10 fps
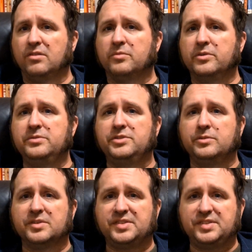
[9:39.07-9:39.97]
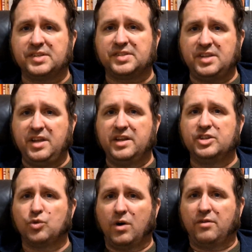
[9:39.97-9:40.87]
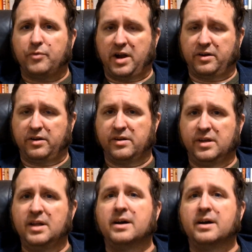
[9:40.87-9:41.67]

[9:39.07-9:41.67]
en route to a 16-12 record.